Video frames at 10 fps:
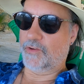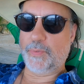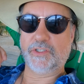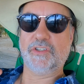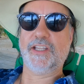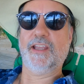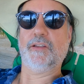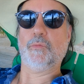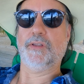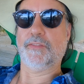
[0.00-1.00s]
your picture
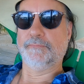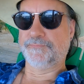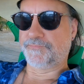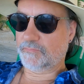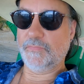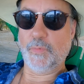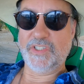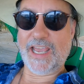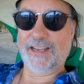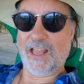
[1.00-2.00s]
taken with,
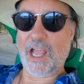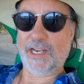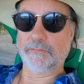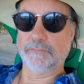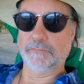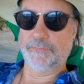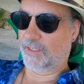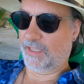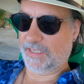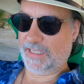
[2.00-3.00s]
which had a line.
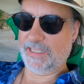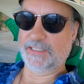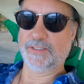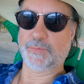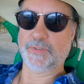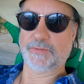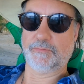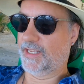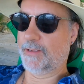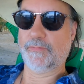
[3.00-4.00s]
Again, this was
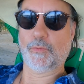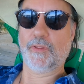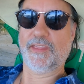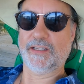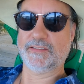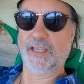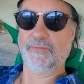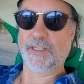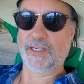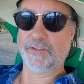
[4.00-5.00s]
the day before
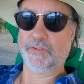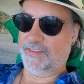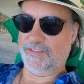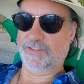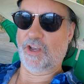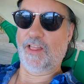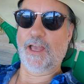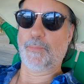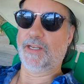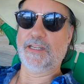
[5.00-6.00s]
Thanksgiving. Yes, this is all
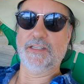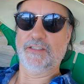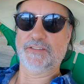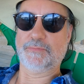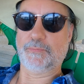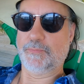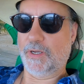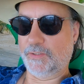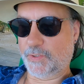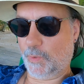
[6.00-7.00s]
happening. It is
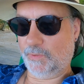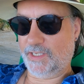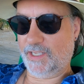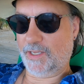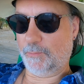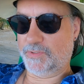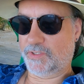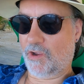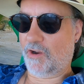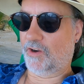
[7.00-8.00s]
totally
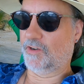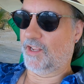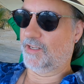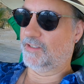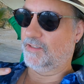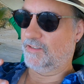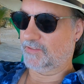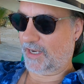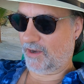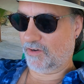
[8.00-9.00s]
bizarre, and it
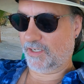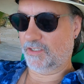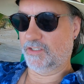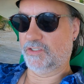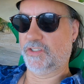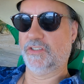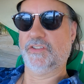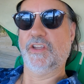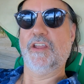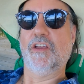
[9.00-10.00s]
is an
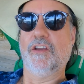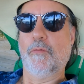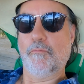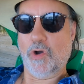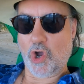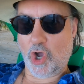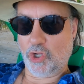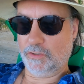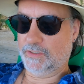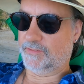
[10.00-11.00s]
air-conditioned
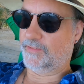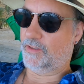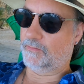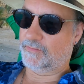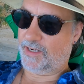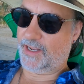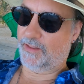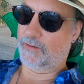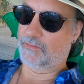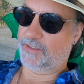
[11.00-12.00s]
mall. Right
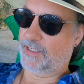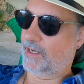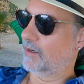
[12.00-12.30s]
now, I don't really need